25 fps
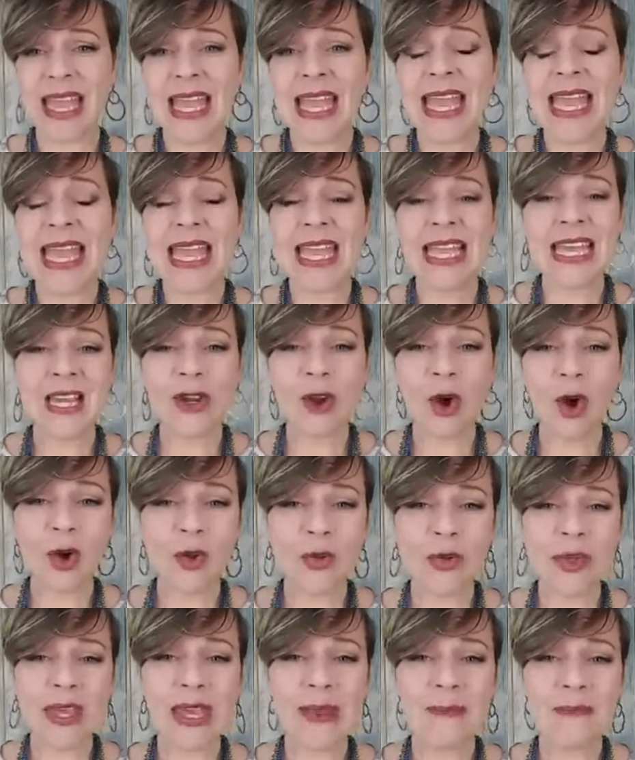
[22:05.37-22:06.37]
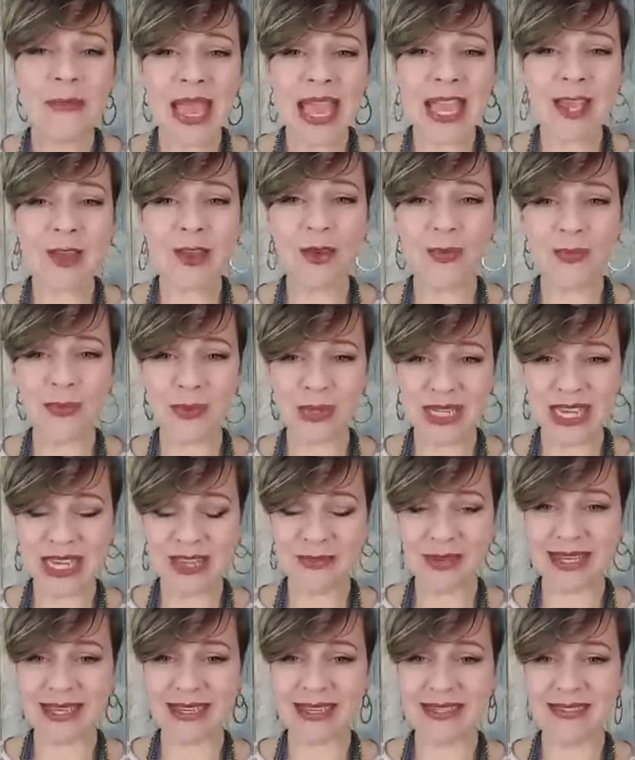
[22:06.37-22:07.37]
He can only make you believe
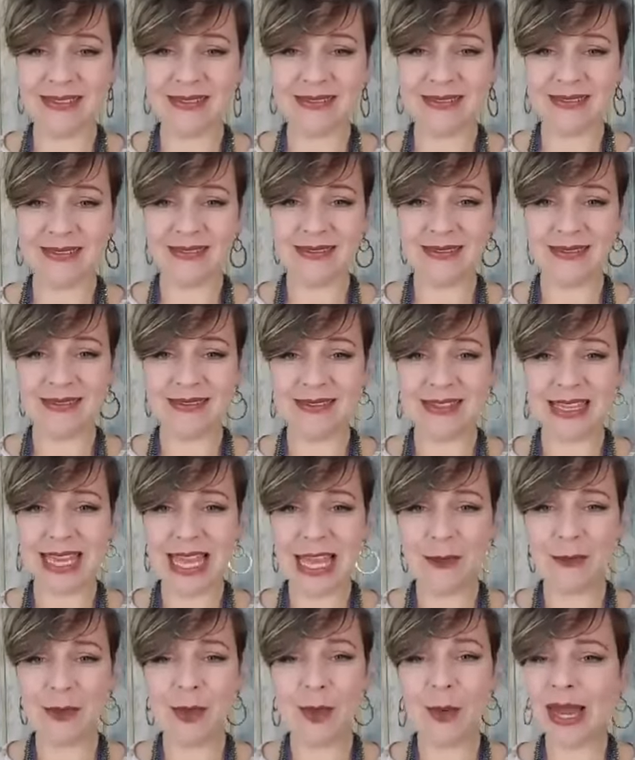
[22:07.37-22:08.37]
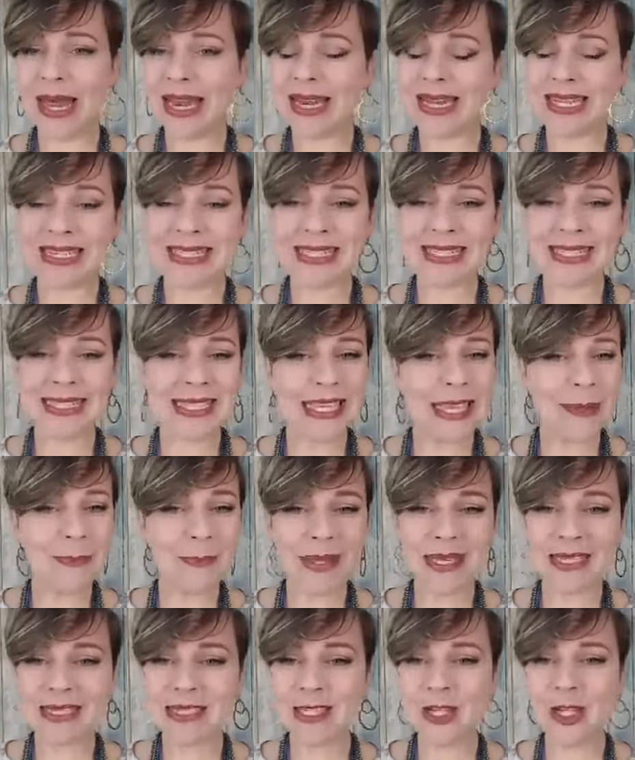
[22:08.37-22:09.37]
it if you let it seep
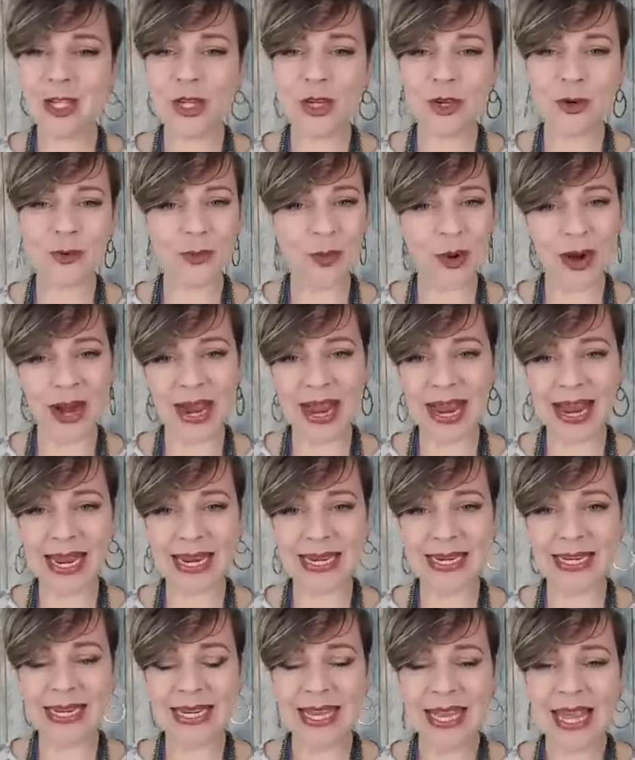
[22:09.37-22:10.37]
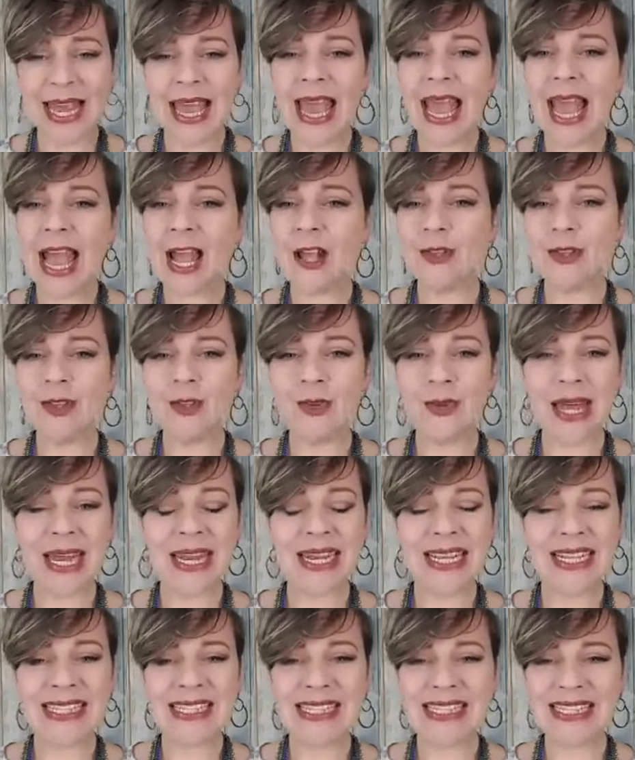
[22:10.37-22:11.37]
into your brain and you let
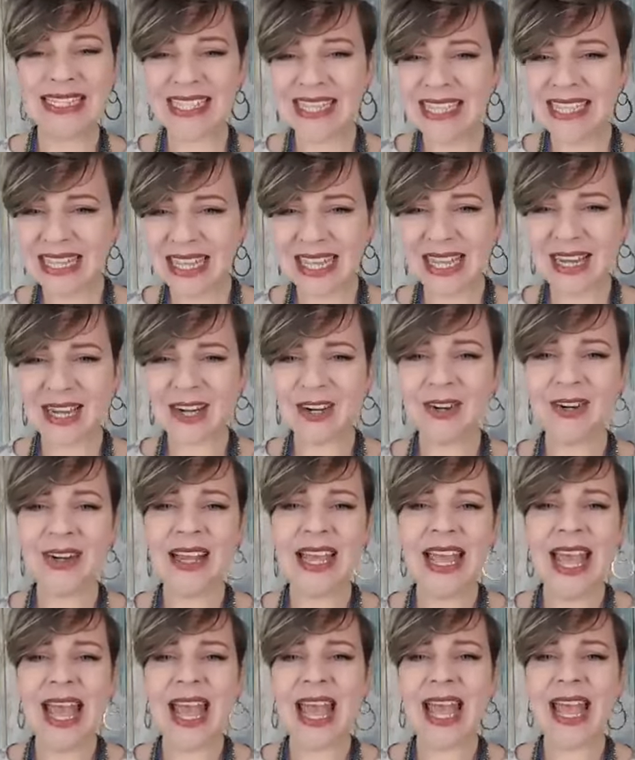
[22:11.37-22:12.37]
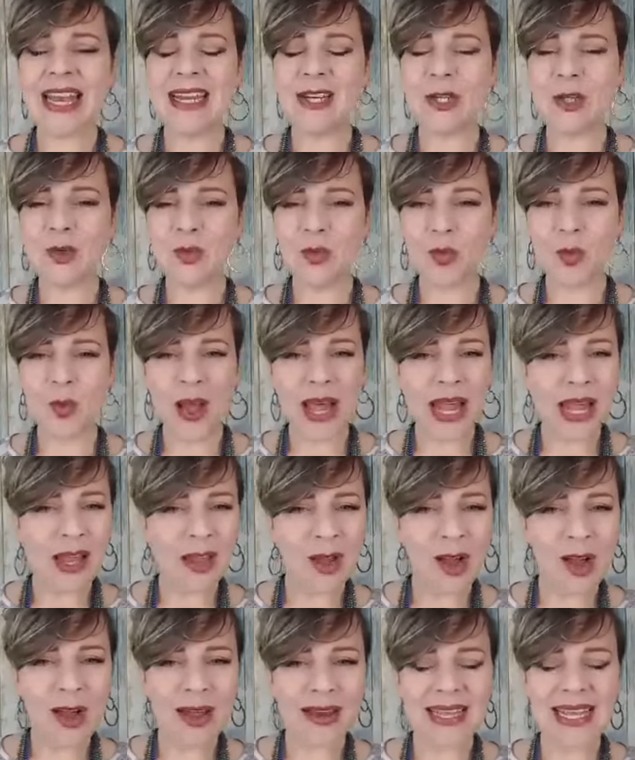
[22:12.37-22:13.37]
it sit there and dwell
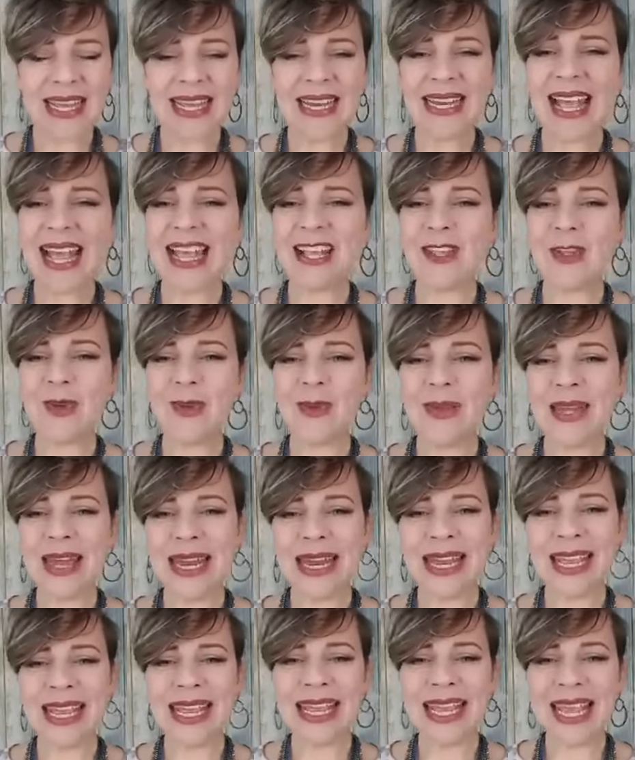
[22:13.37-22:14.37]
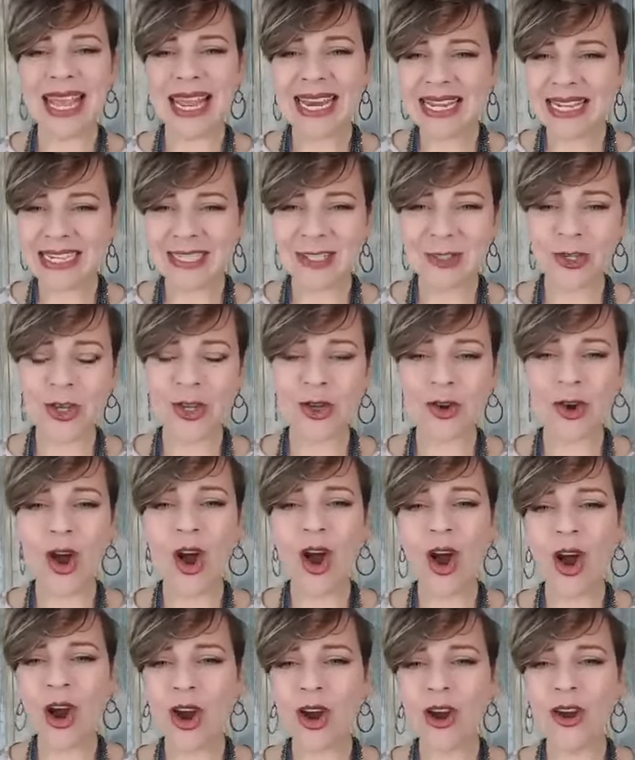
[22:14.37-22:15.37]
on it and you let it get into your
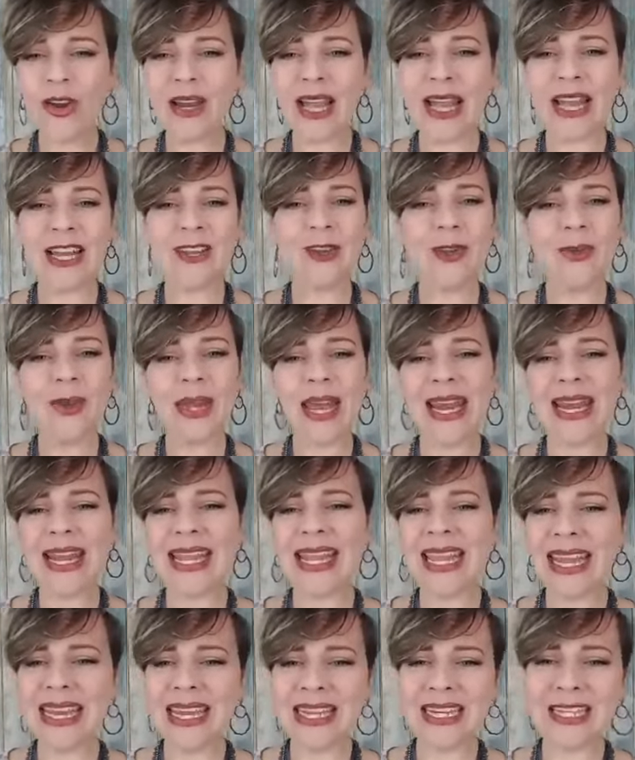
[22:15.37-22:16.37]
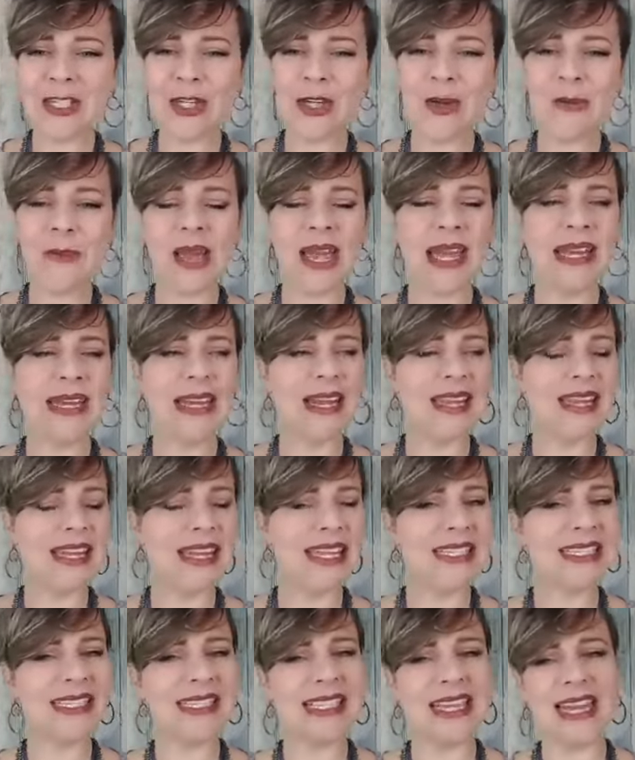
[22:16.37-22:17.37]
heart and you let it get into your mind. Now
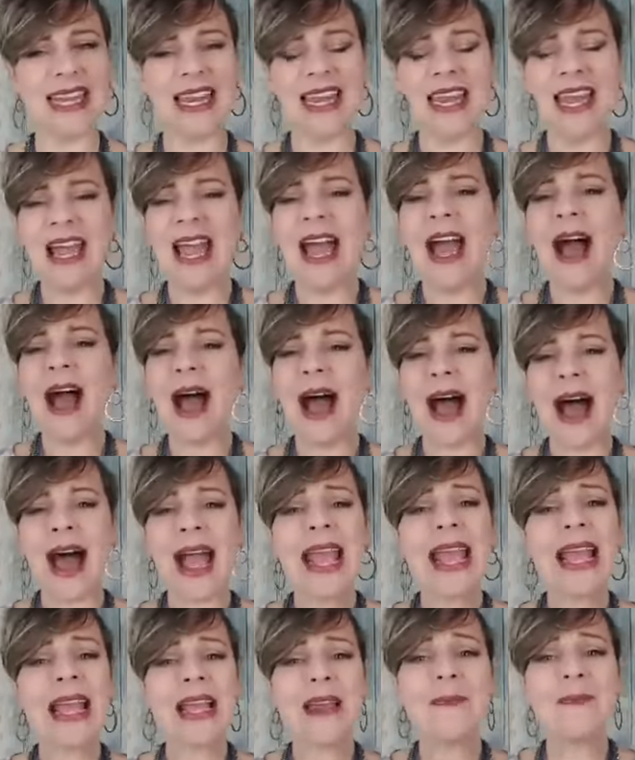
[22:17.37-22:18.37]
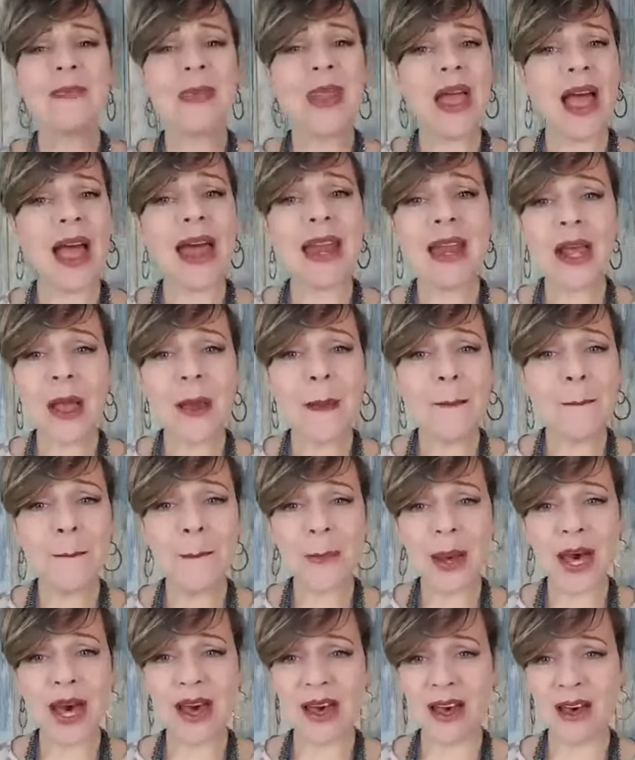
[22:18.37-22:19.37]
listen, I am not
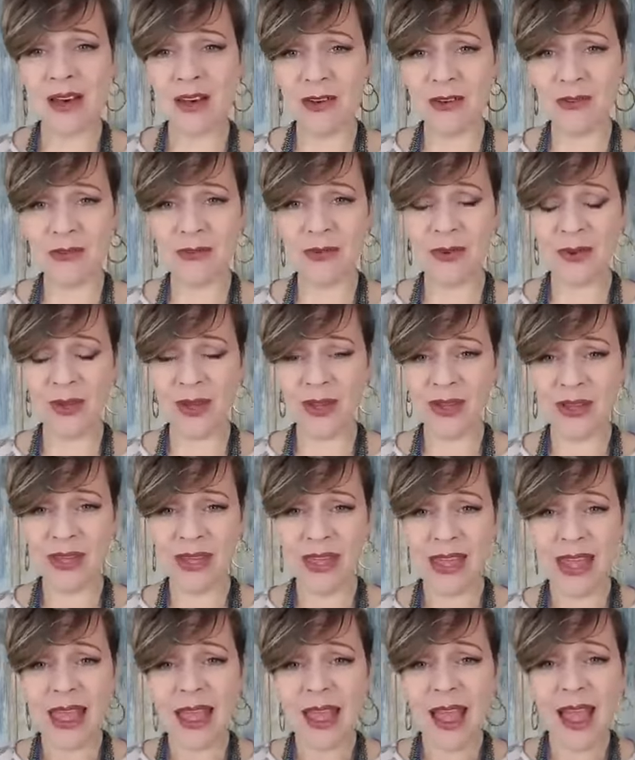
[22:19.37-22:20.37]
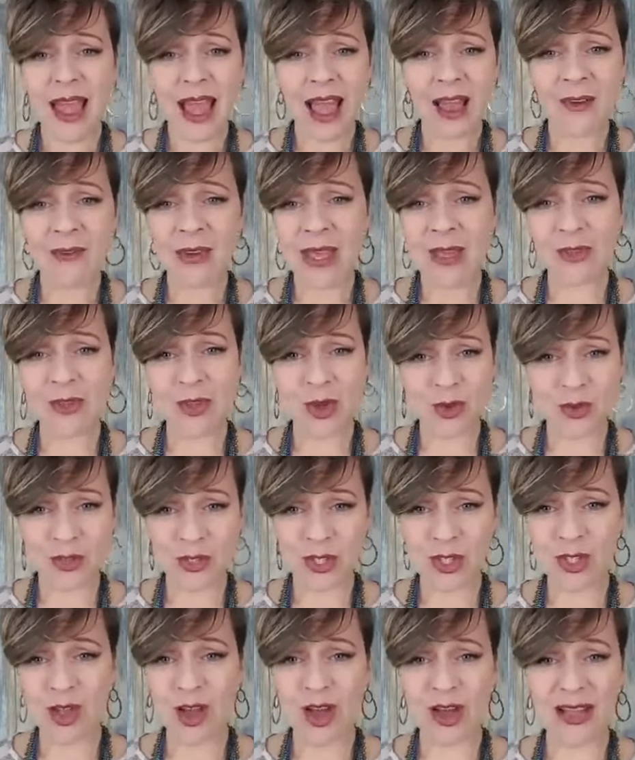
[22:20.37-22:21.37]
above having those
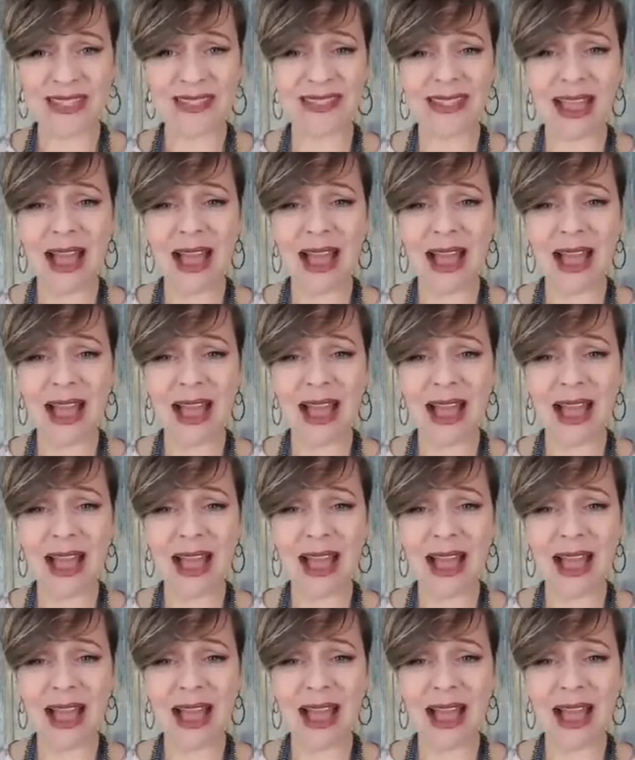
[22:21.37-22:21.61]
thoughts.